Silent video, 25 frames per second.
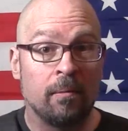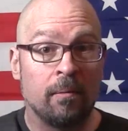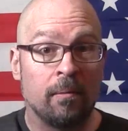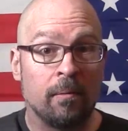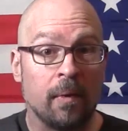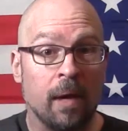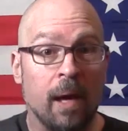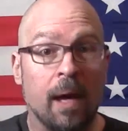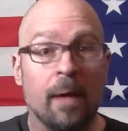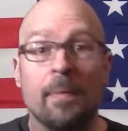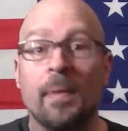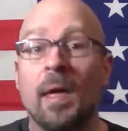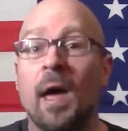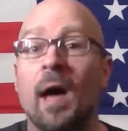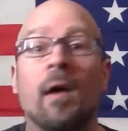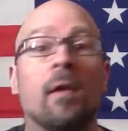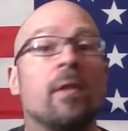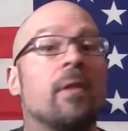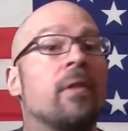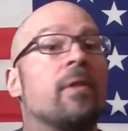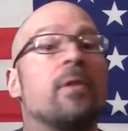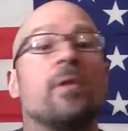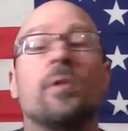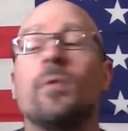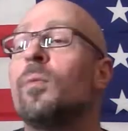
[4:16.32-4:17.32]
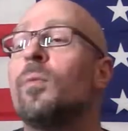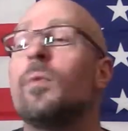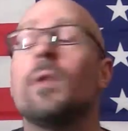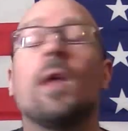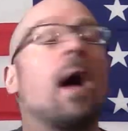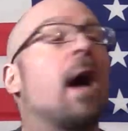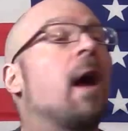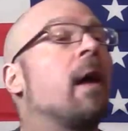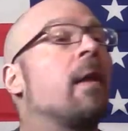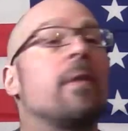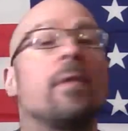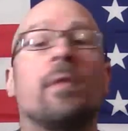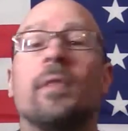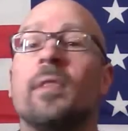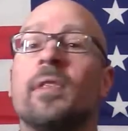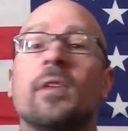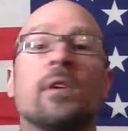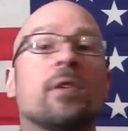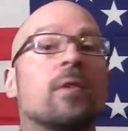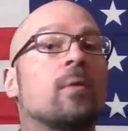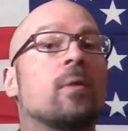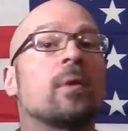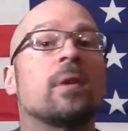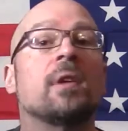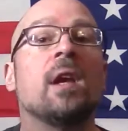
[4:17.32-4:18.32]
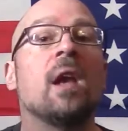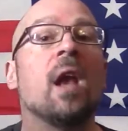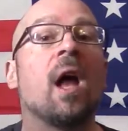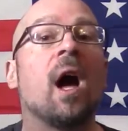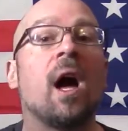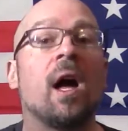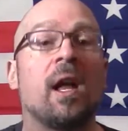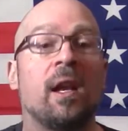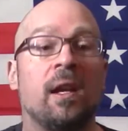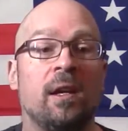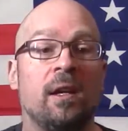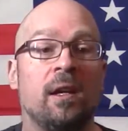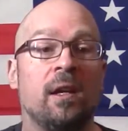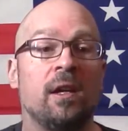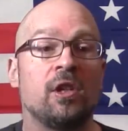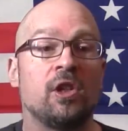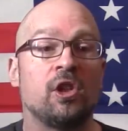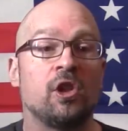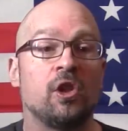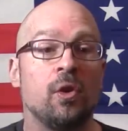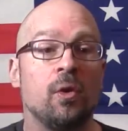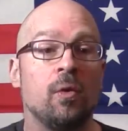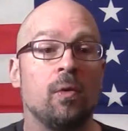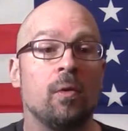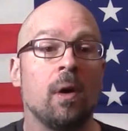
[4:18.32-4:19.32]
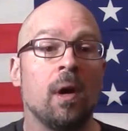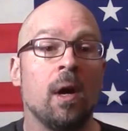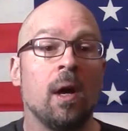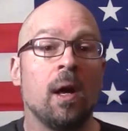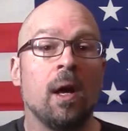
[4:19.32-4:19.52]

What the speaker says: Okay, this was not an issue.